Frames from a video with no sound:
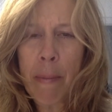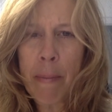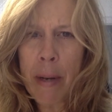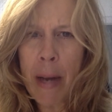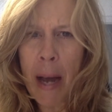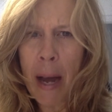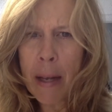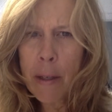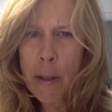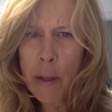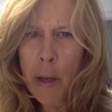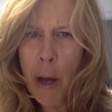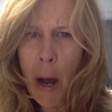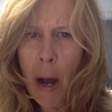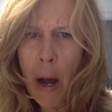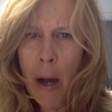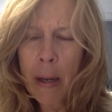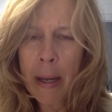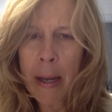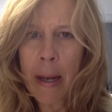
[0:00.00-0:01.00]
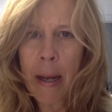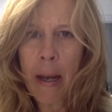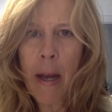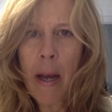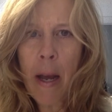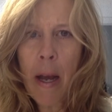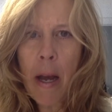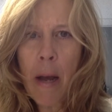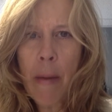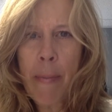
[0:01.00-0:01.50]
I'm not talking
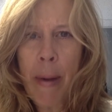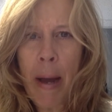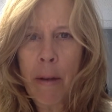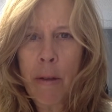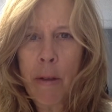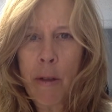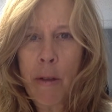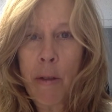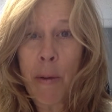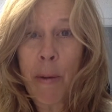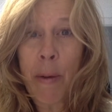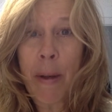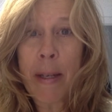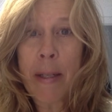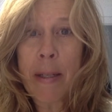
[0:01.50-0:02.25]
about doing